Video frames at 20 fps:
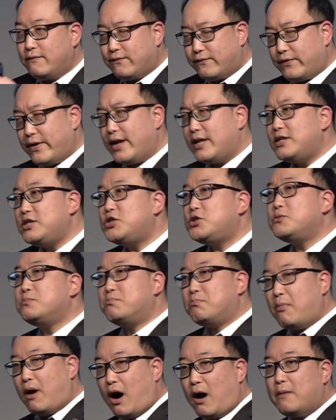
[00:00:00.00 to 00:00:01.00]

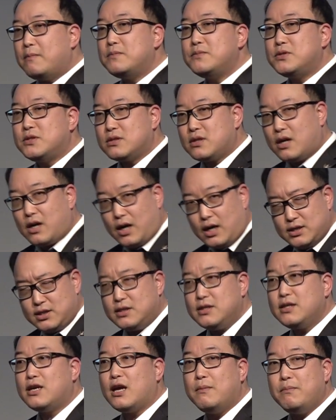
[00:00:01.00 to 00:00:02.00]
friends, moms,
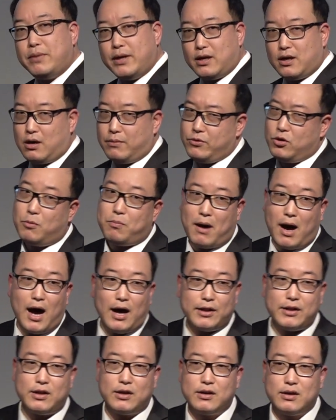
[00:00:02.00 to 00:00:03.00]
cousin can become your
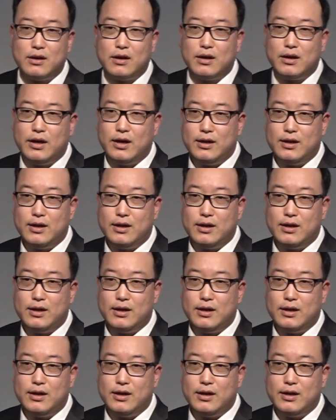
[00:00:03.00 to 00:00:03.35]
partner